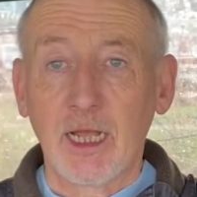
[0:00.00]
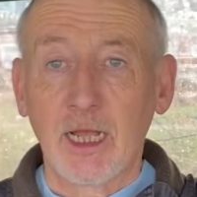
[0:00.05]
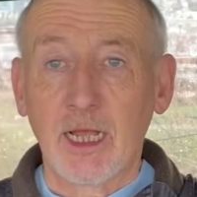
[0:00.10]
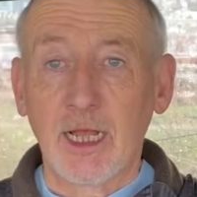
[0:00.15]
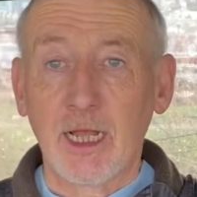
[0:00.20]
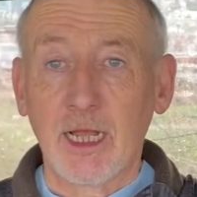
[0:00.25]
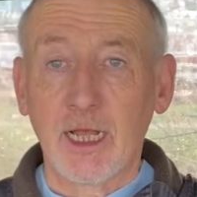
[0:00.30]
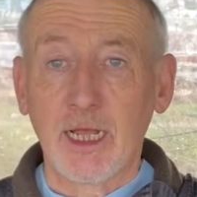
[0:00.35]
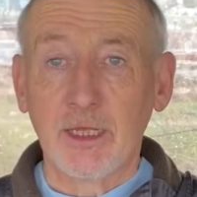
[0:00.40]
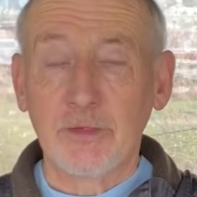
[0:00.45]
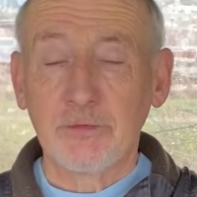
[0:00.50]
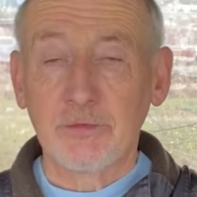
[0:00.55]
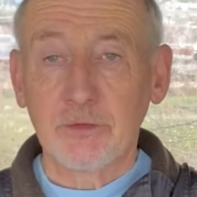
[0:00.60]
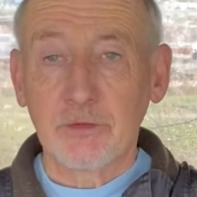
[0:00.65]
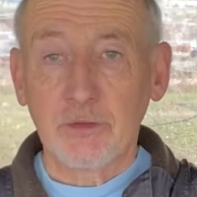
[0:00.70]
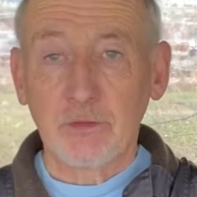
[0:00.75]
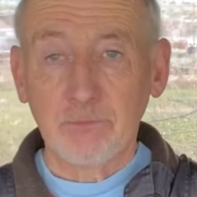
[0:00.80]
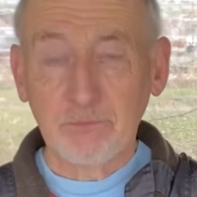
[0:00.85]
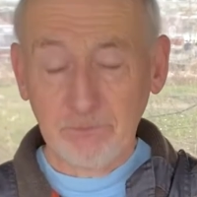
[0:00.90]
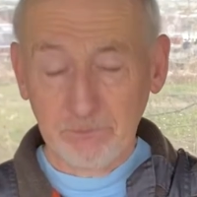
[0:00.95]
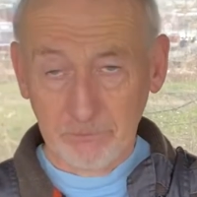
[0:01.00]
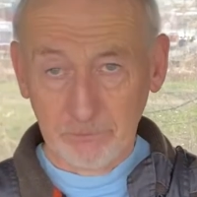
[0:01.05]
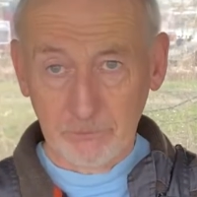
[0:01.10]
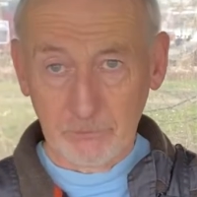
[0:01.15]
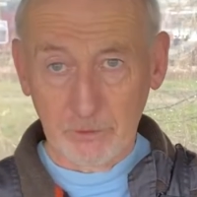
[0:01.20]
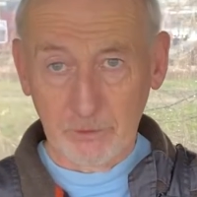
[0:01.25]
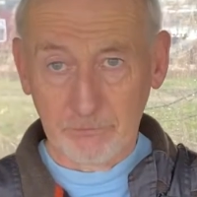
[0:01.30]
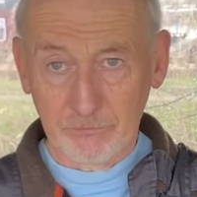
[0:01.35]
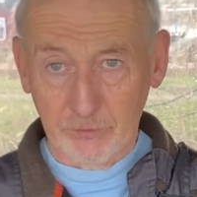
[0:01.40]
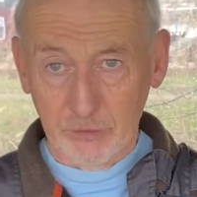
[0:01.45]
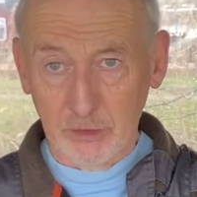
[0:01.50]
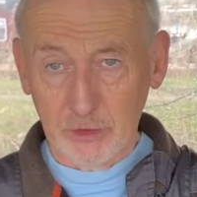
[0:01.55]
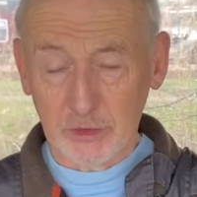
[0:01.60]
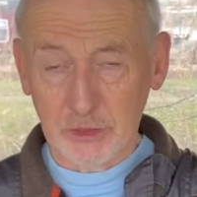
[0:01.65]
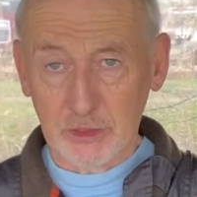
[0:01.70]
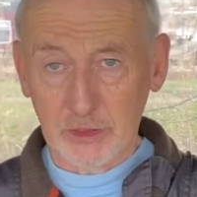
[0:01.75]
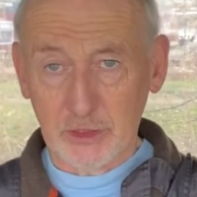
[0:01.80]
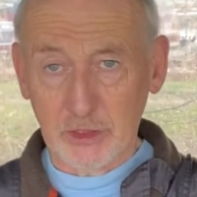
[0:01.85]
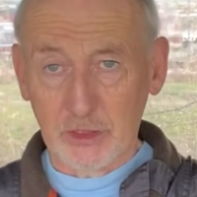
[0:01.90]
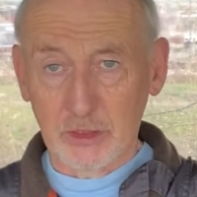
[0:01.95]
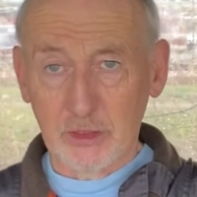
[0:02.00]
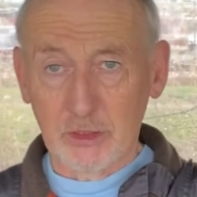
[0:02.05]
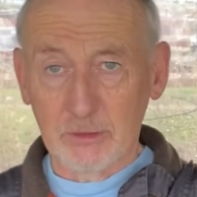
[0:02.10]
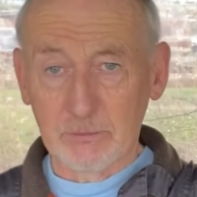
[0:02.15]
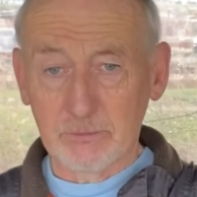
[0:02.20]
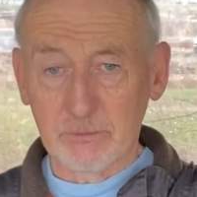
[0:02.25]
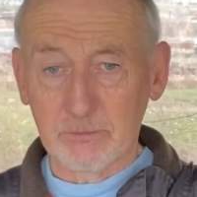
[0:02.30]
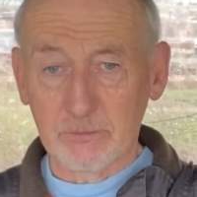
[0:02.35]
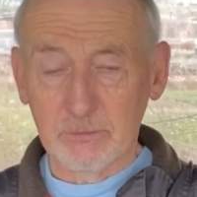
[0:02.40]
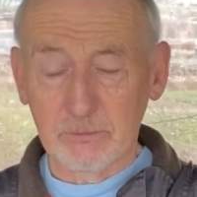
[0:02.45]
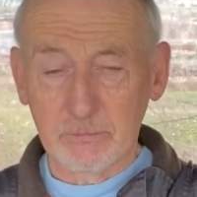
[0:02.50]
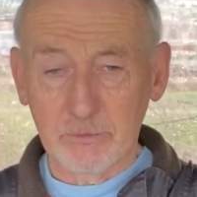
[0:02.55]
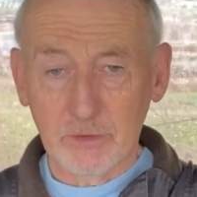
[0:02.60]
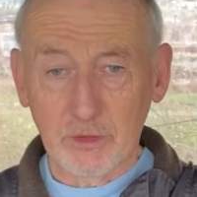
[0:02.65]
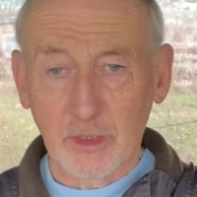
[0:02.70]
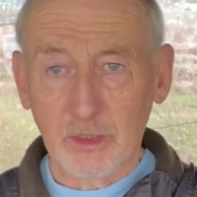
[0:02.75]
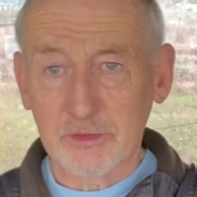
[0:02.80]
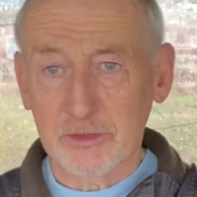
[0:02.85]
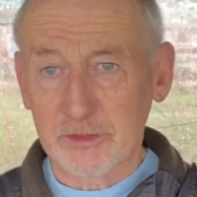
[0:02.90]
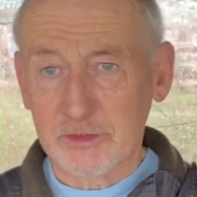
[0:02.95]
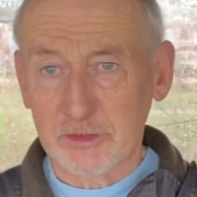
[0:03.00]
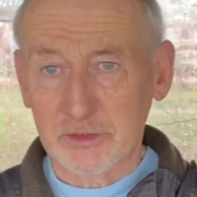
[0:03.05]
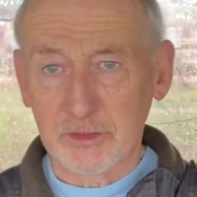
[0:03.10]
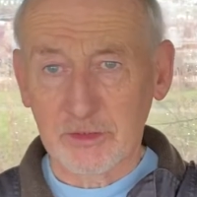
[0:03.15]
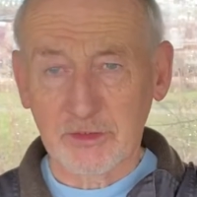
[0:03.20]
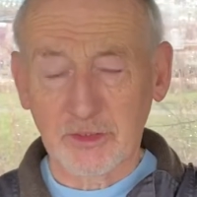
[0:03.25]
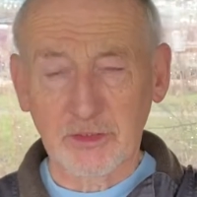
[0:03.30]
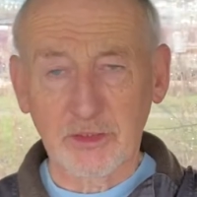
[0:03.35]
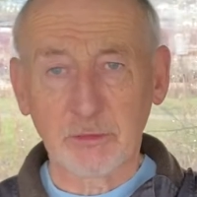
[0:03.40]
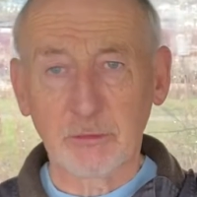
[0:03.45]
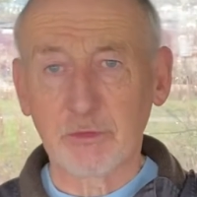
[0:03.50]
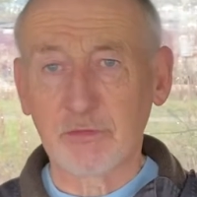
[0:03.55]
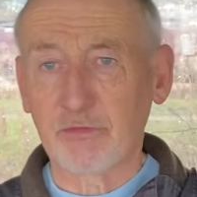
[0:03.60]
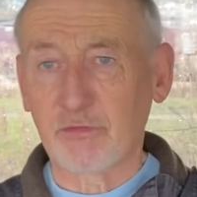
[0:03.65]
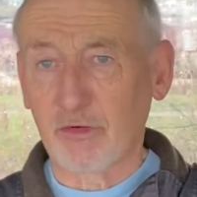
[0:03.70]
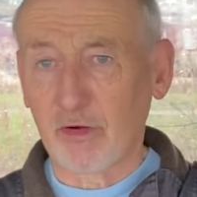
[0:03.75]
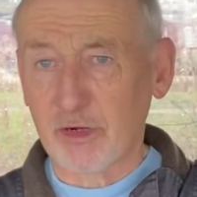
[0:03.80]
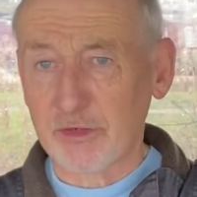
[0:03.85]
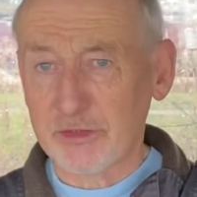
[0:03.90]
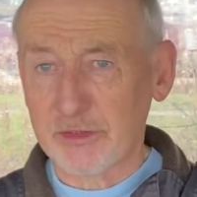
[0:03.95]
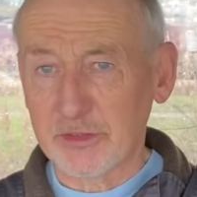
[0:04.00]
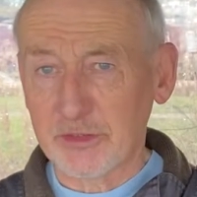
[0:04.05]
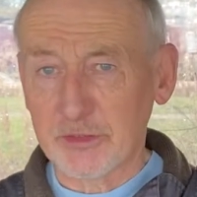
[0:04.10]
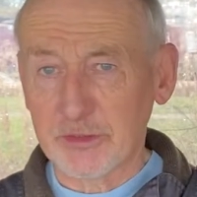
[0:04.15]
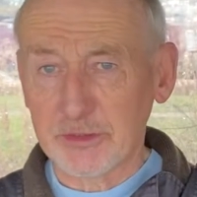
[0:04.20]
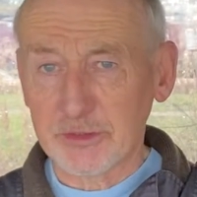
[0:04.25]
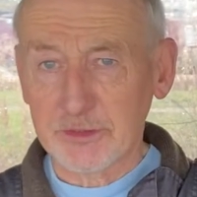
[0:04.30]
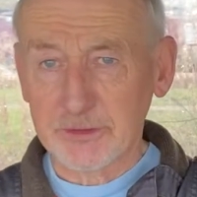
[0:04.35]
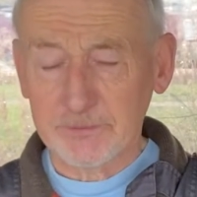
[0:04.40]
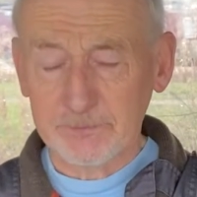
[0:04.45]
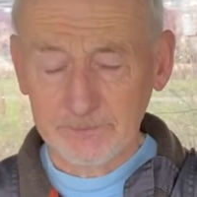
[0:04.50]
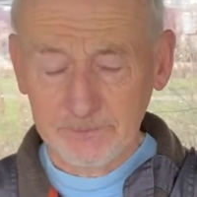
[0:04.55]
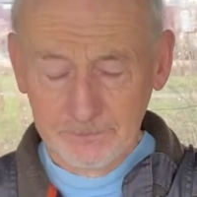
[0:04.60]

and the first night I did this, I think it was Friday night,